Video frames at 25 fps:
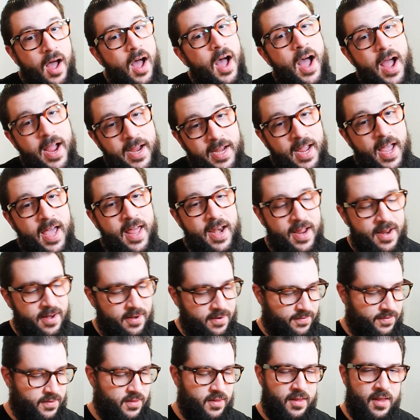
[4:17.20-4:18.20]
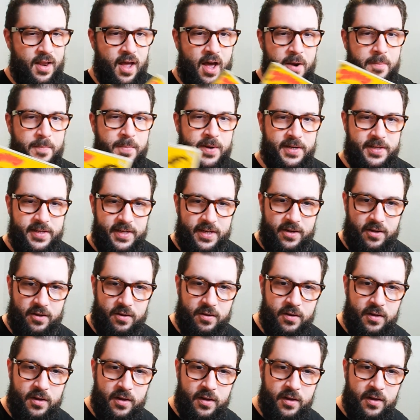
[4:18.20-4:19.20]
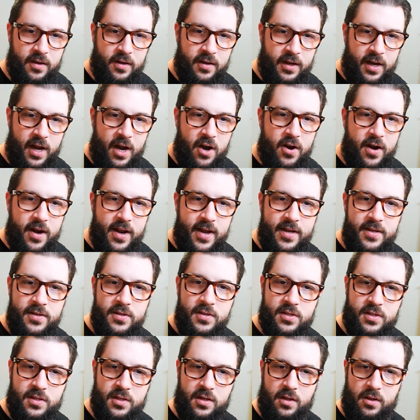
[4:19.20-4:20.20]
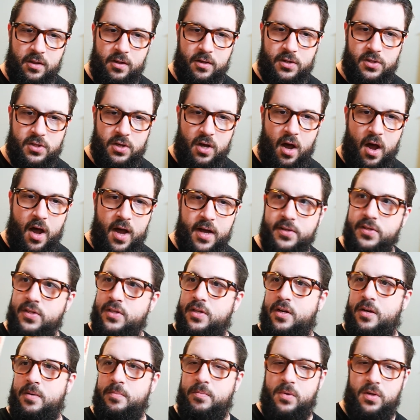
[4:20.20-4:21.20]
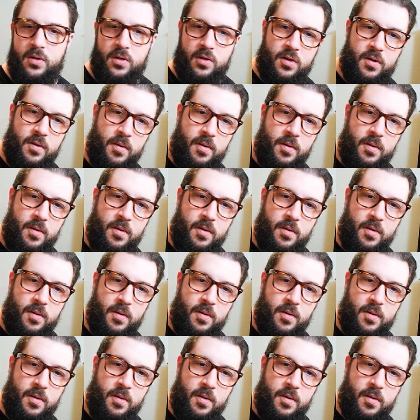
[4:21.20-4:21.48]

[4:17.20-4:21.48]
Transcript: I get it. Not a big deal. Here it is. Looks awesome.